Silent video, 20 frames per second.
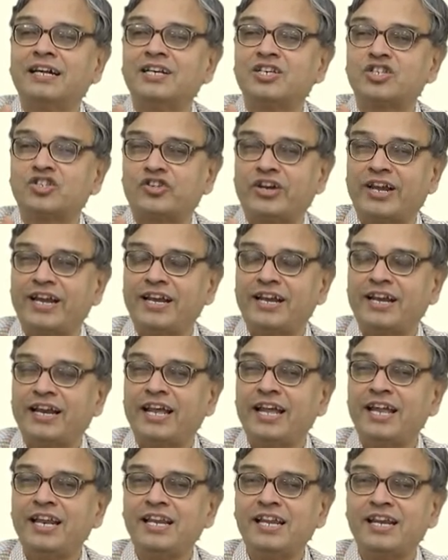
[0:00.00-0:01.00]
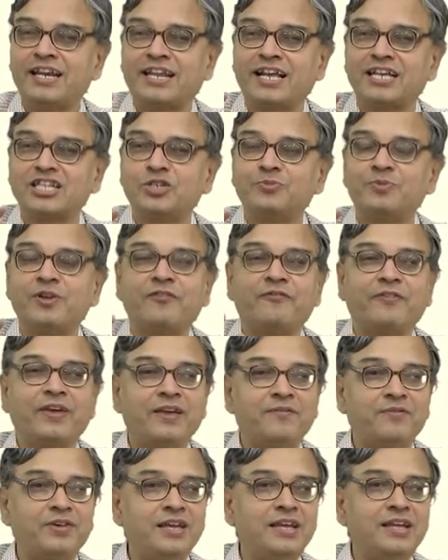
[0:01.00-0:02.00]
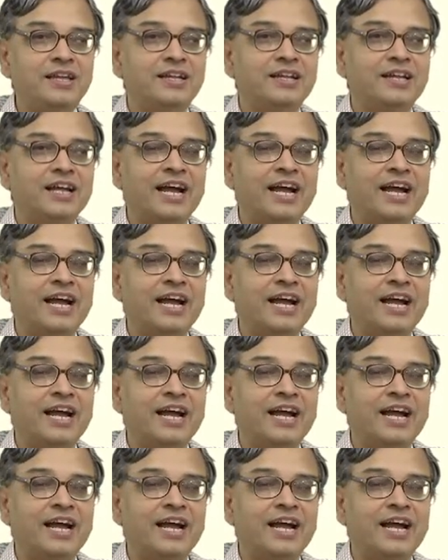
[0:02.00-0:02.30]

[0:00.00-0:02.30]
straight line, it has to be a wavy,